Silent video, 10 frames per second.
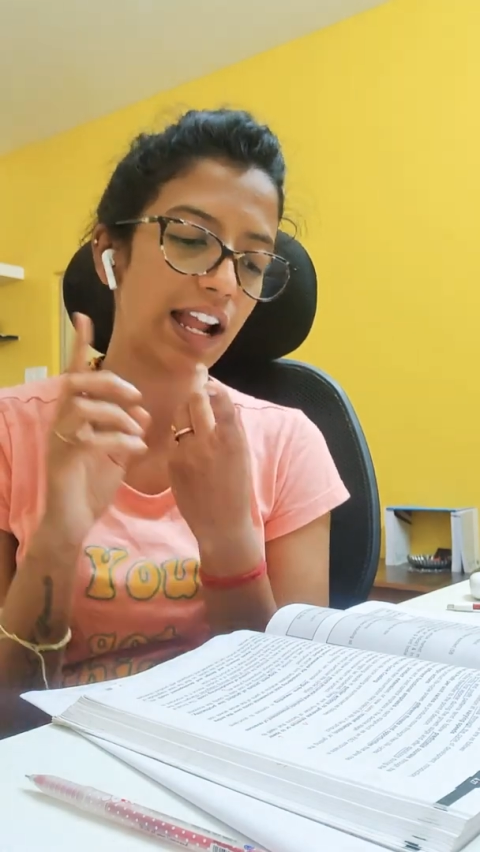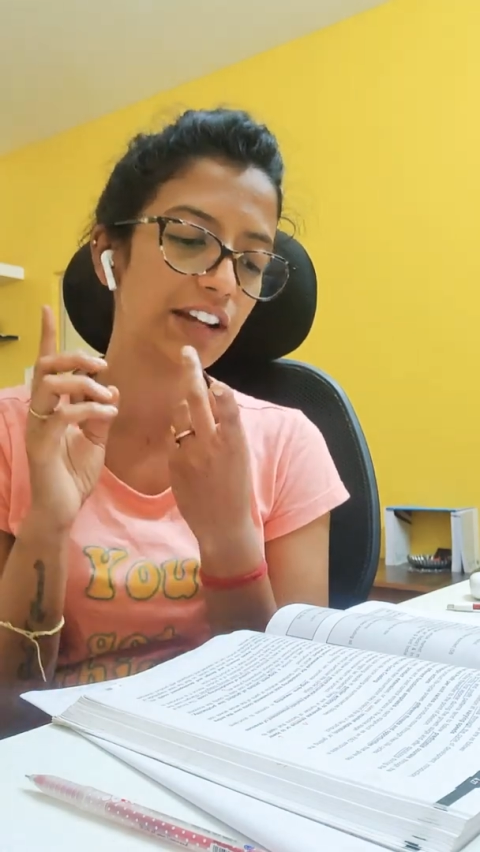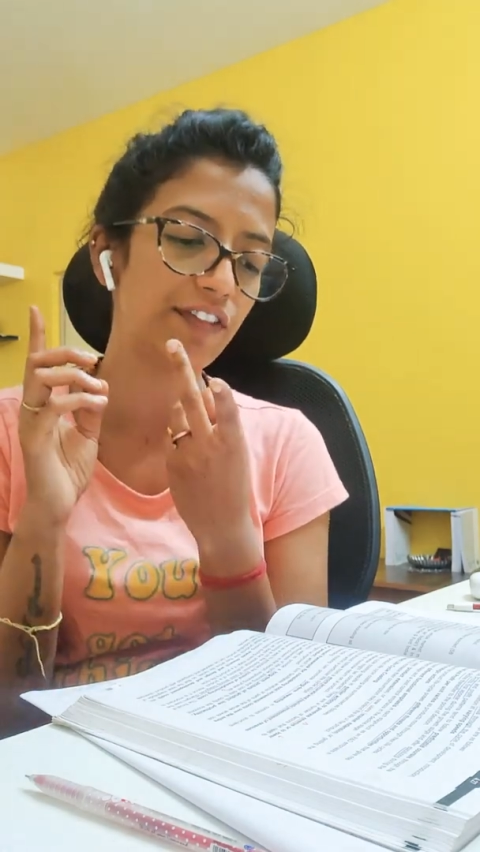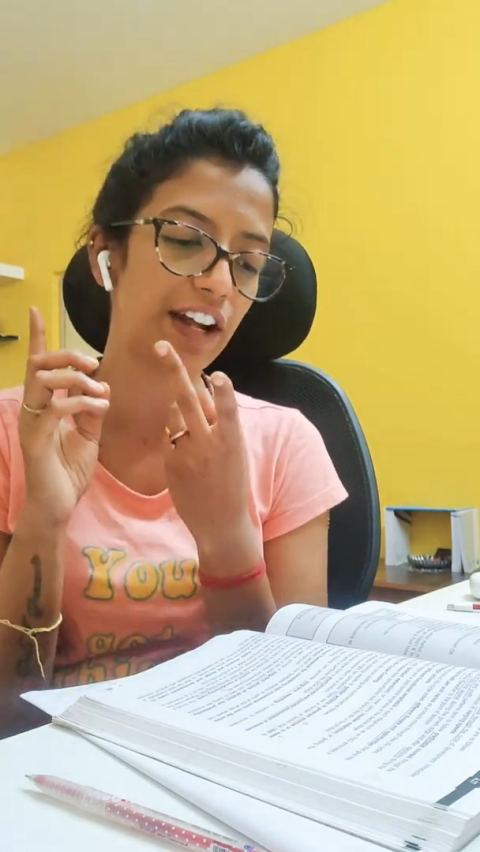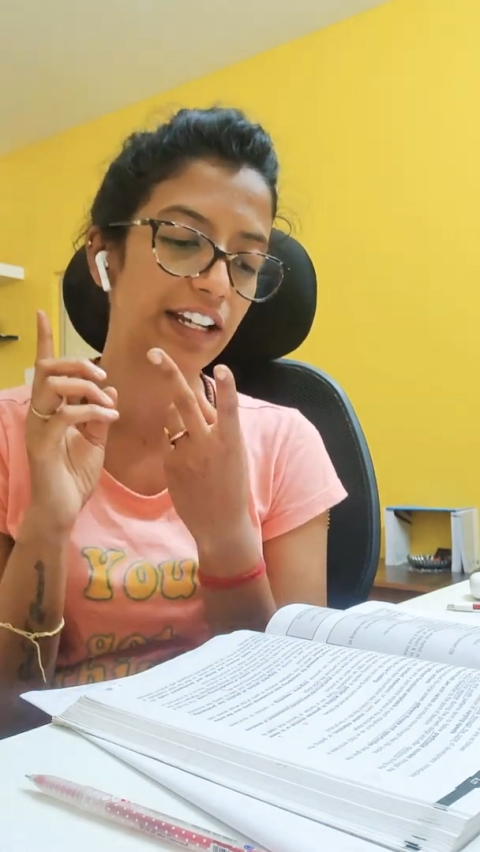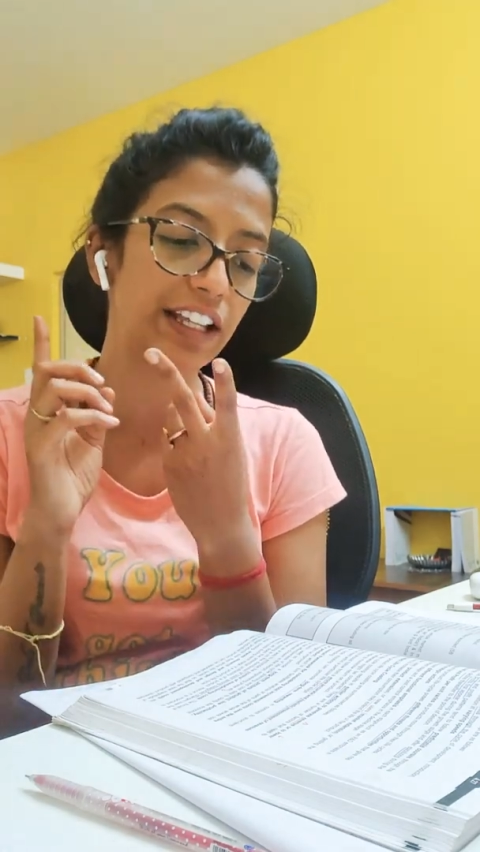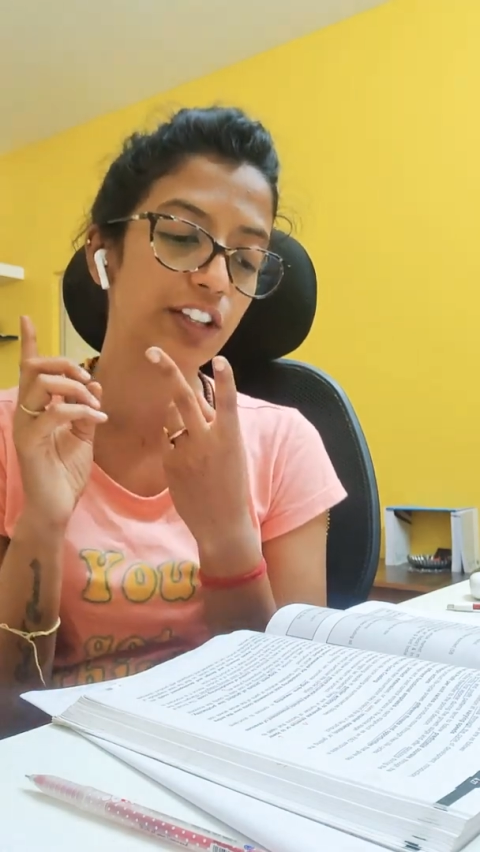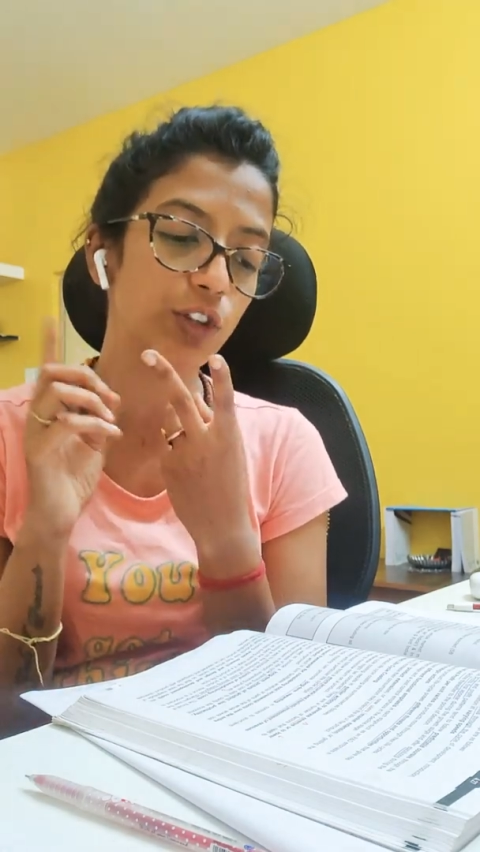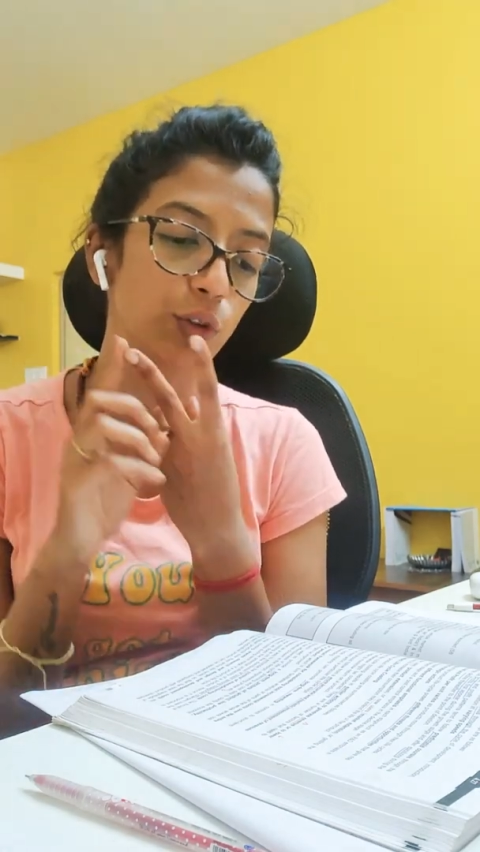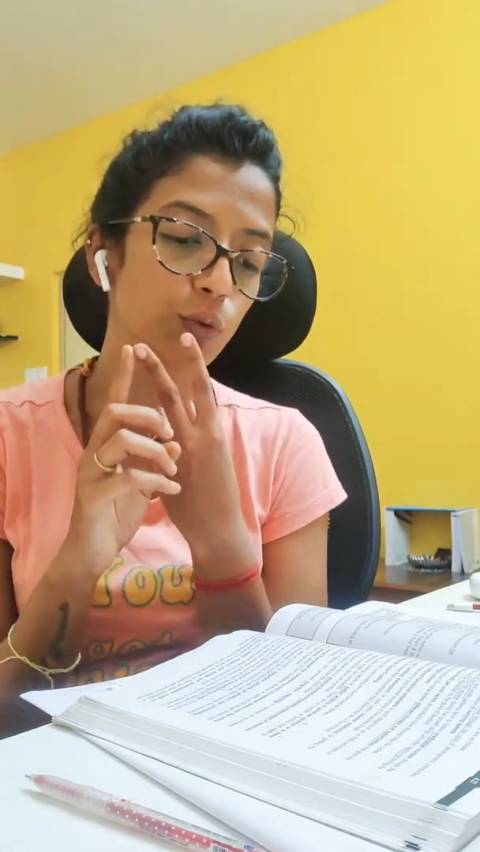and
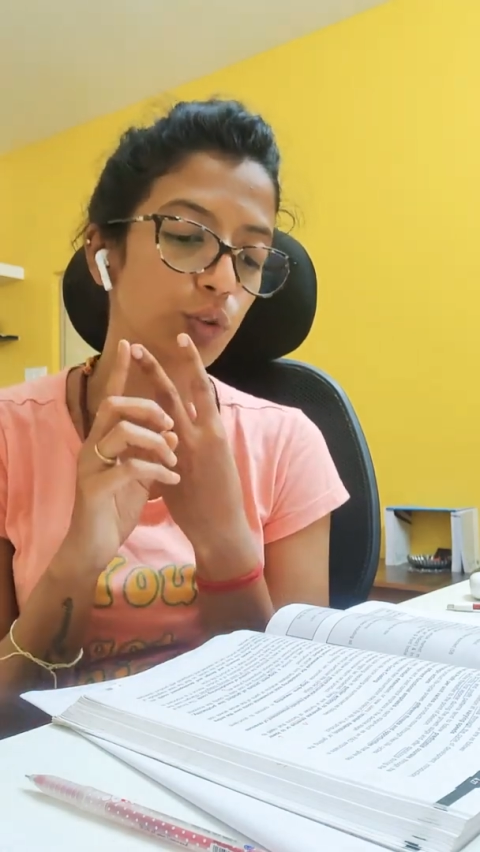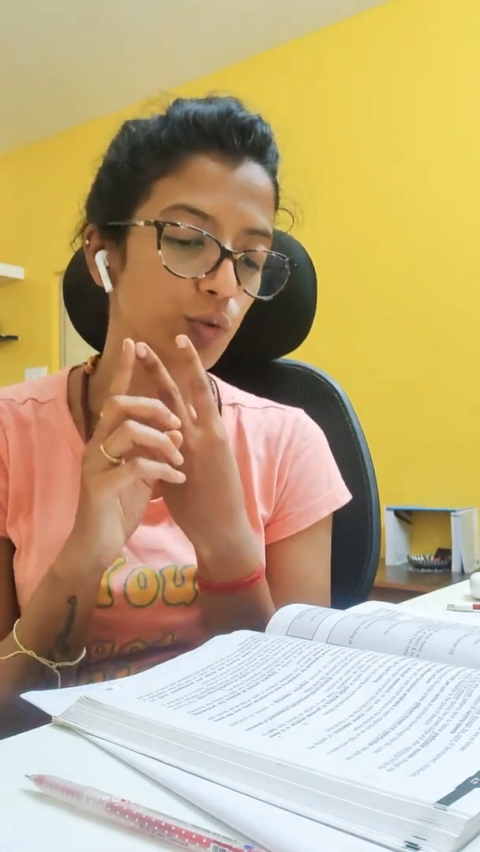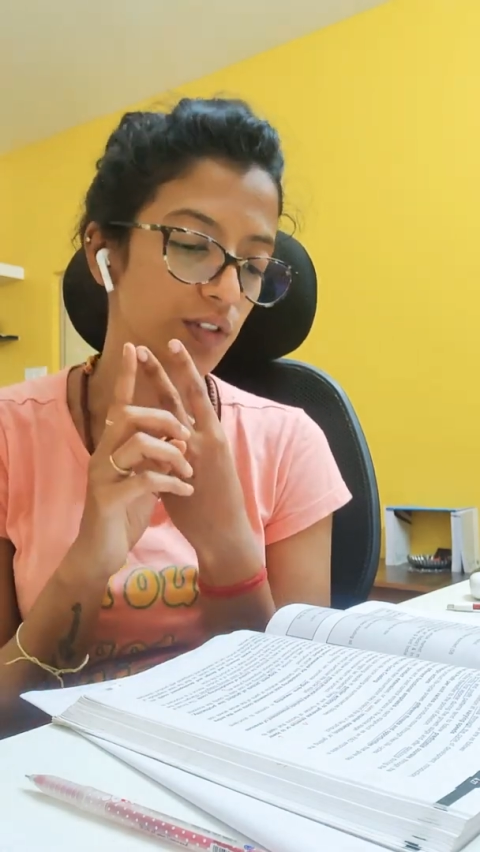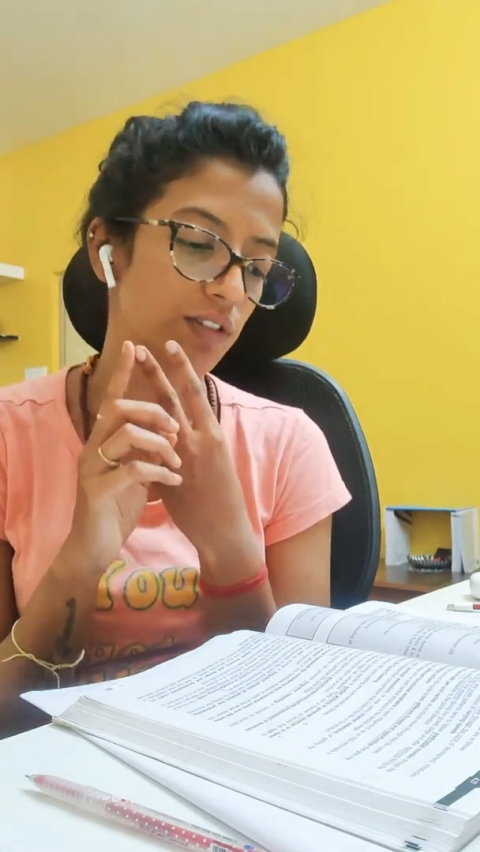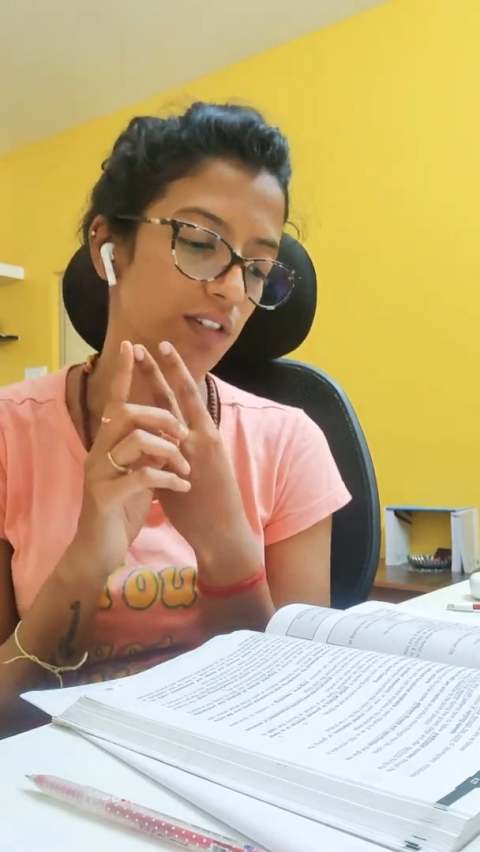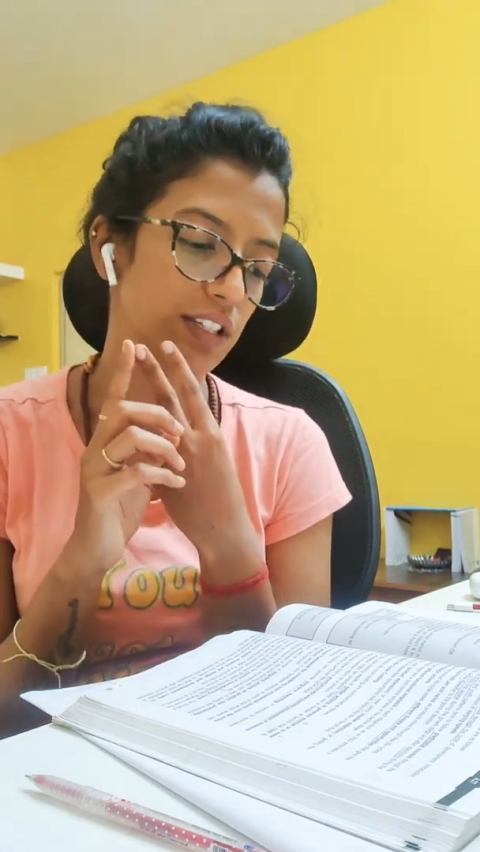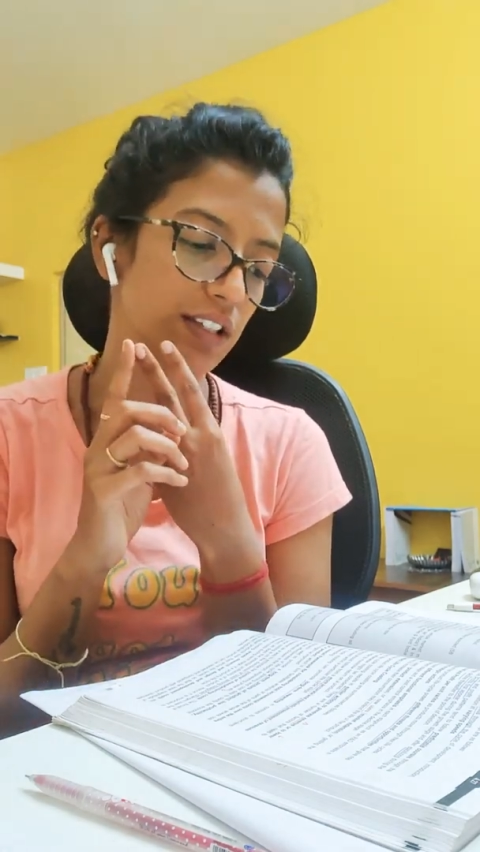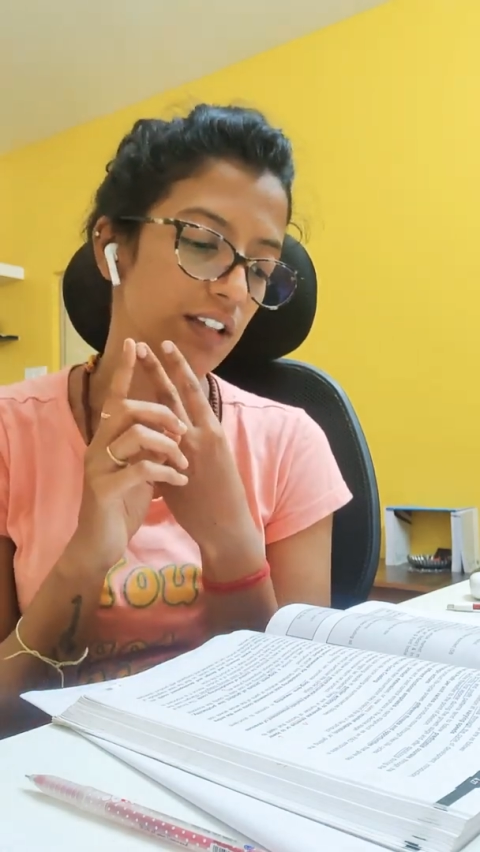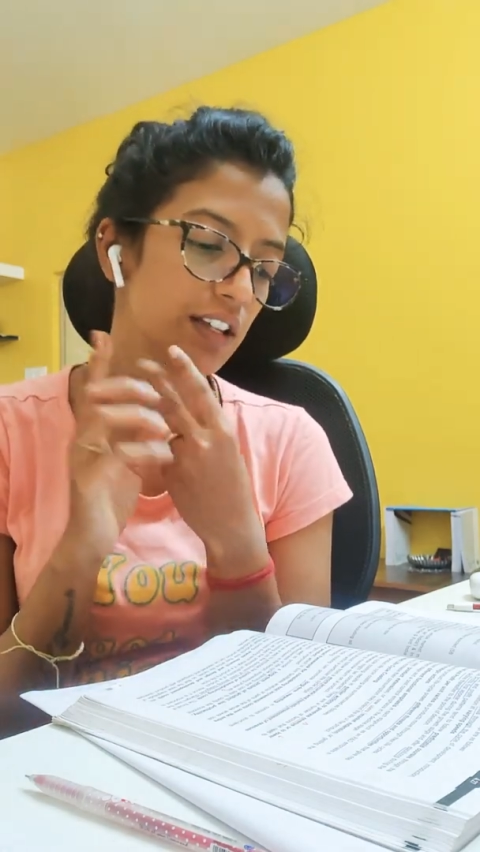finding new users.